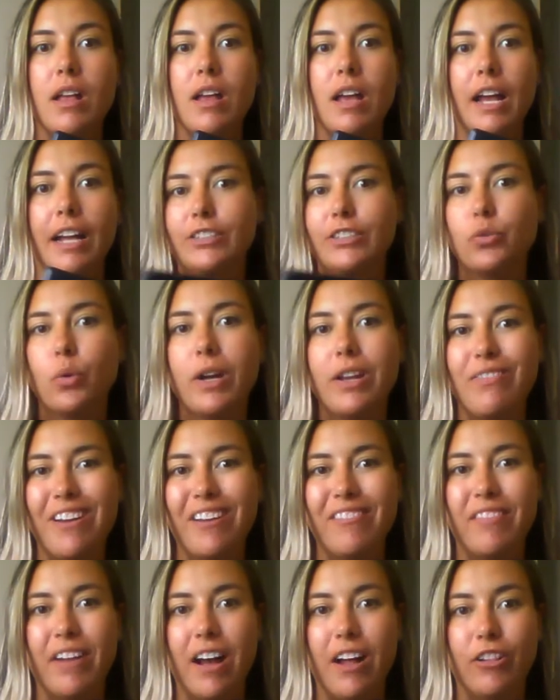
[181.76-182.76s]
It's
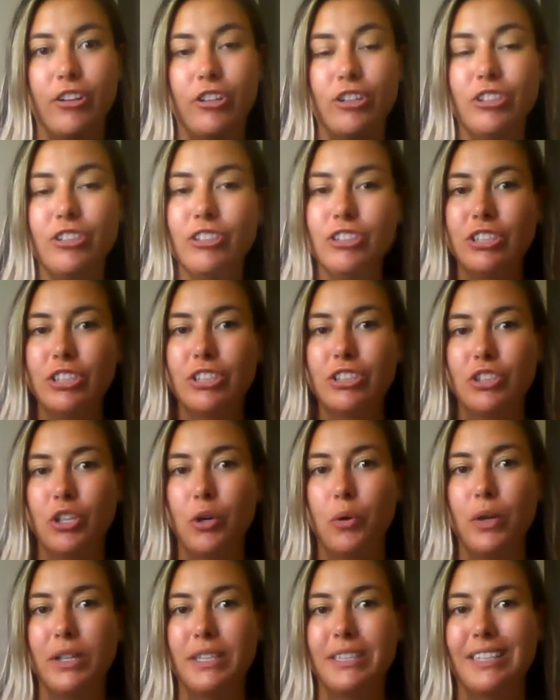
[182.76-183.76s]
$25, so
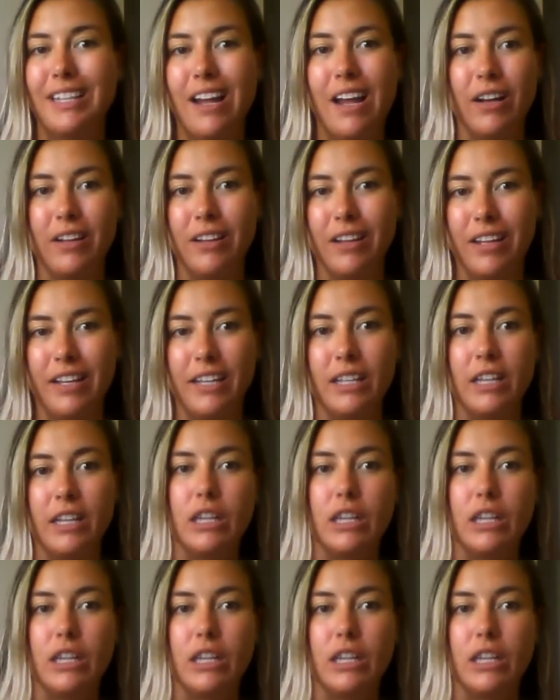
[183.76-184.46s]
it's not like